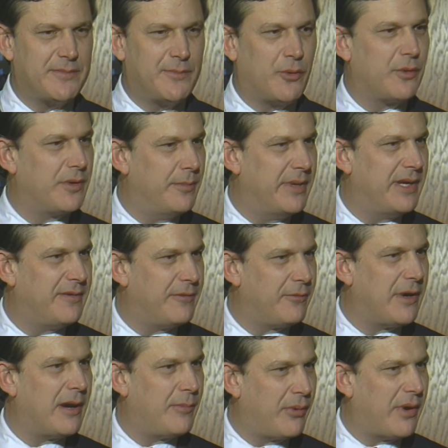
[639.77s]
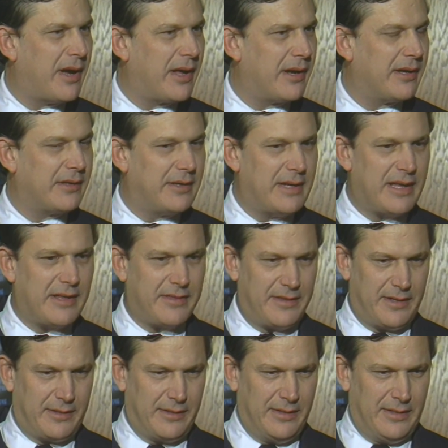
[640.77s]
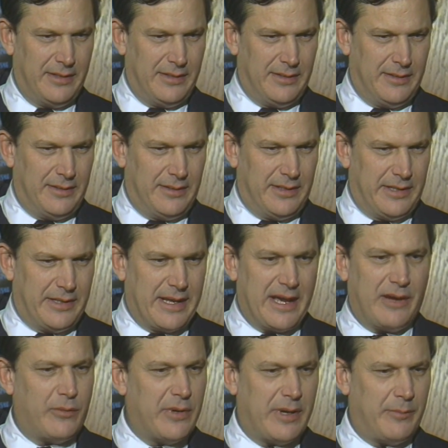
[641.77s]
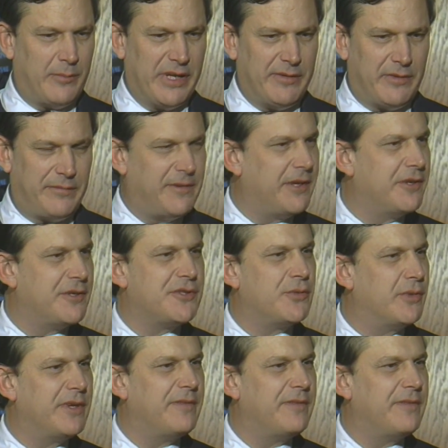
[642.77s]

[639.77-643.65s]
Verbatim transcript: export demand for our product. And I think in Iowa, I believe the figure is